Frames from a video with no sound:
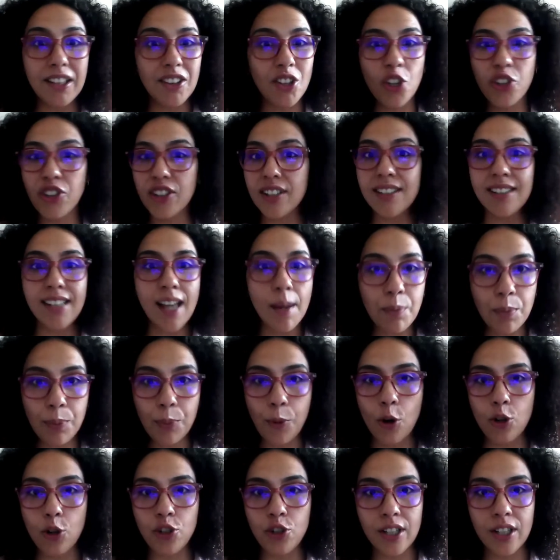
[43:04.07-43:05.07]
might not
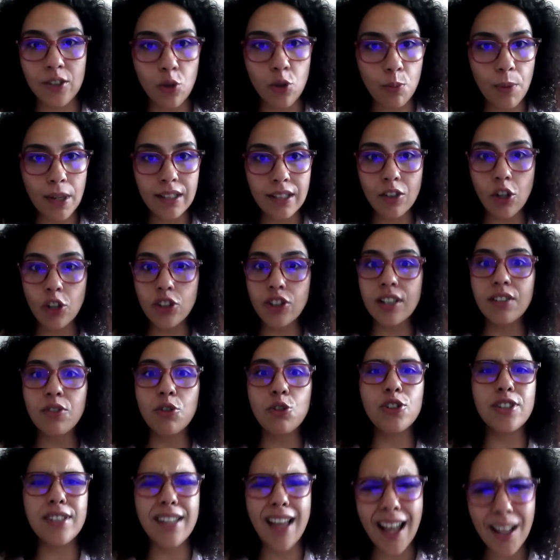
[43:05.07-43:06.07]
accept projects or might not
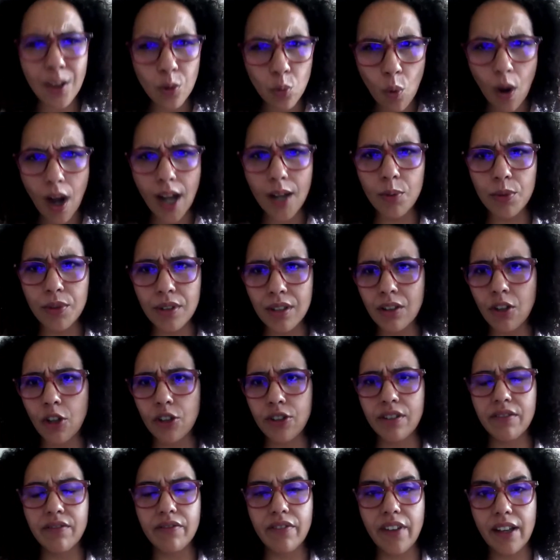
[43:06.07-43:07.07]
understand why we did
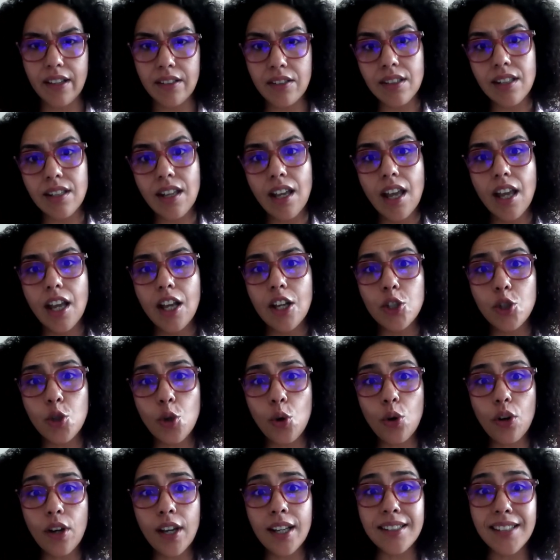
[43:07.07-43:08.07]
not invest.
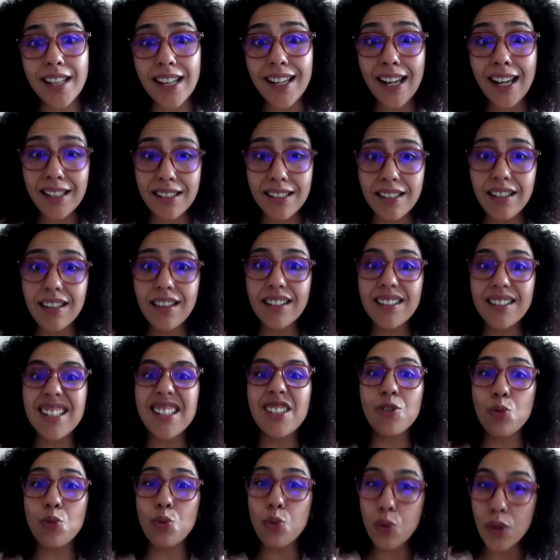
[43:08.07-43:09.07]
So it's a lesson that
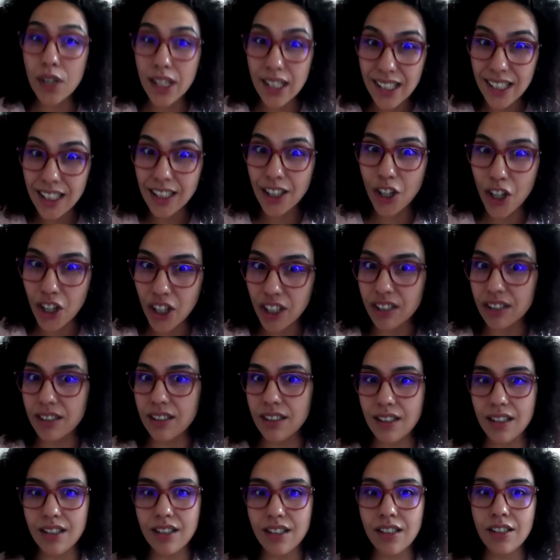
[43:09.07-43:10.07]
is really
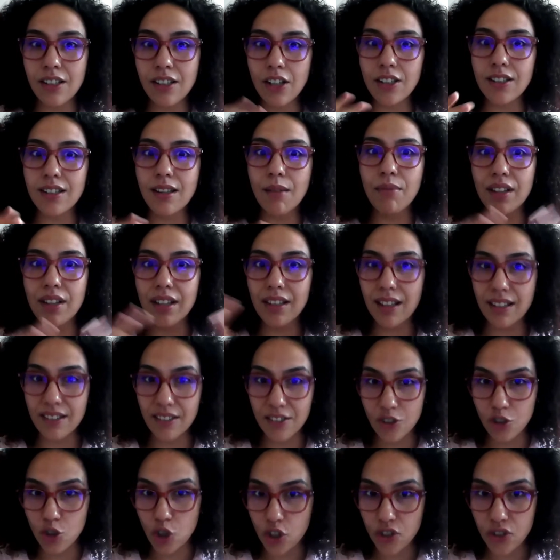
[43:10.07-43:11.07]
learned. This is not something
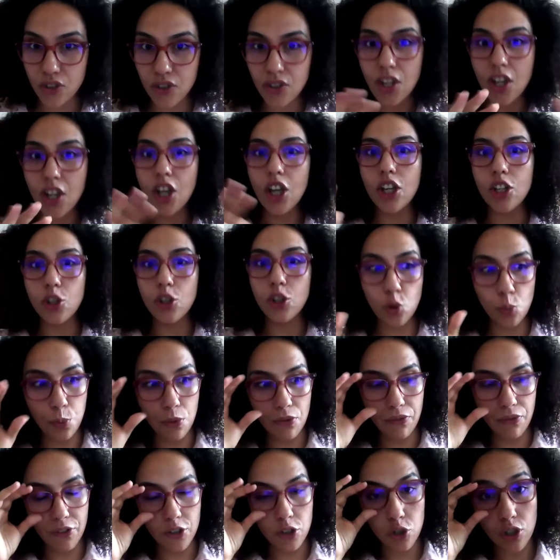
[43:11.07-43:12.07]
that is just
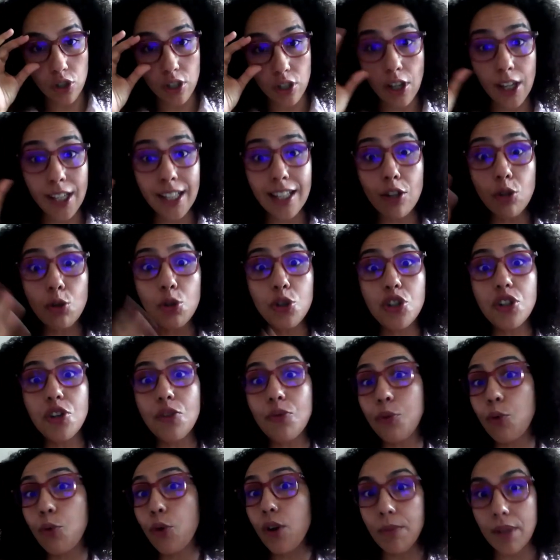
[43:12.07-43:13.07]
superficial. Inclusion
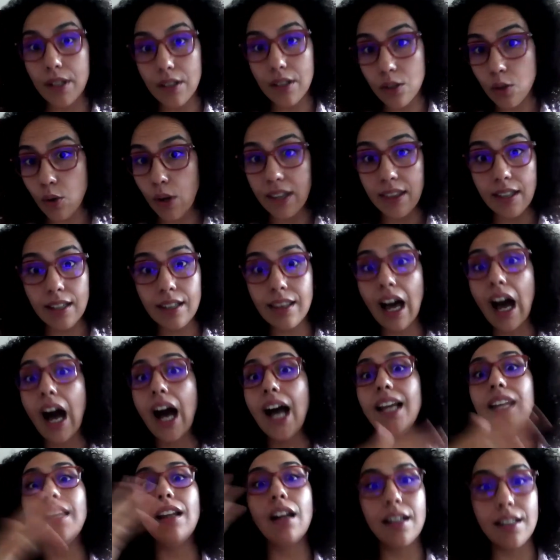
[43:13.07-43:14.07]
of women. So I think the
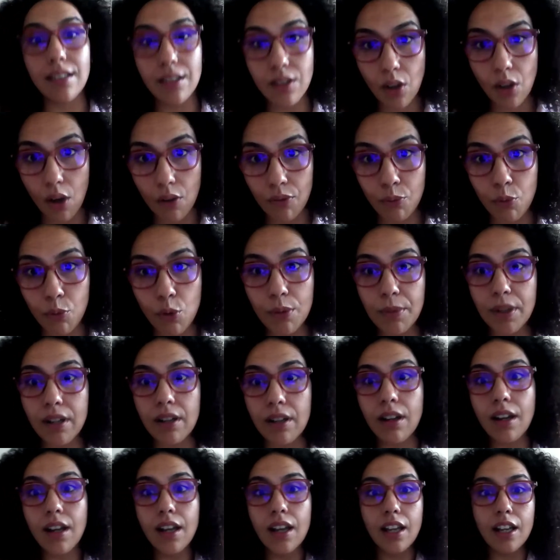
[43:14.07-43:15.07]
highlight of
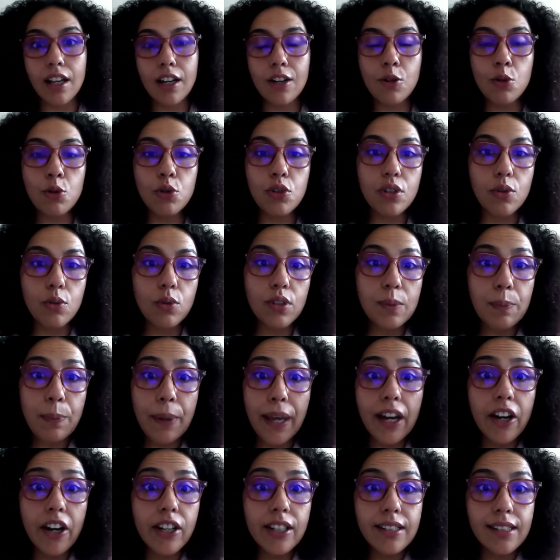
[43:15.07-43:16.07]
women inclusion was
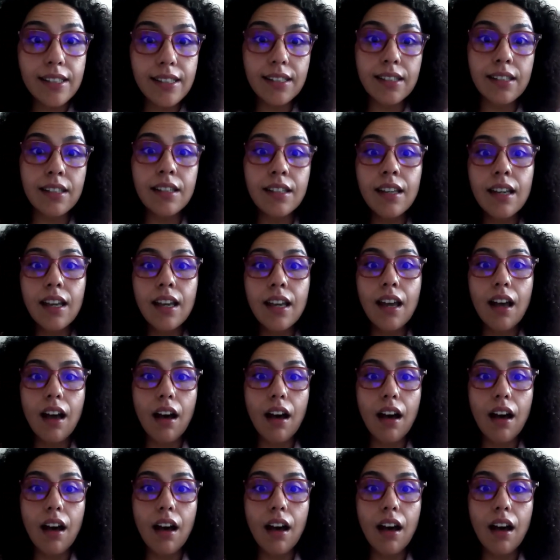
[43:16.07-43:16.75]
parity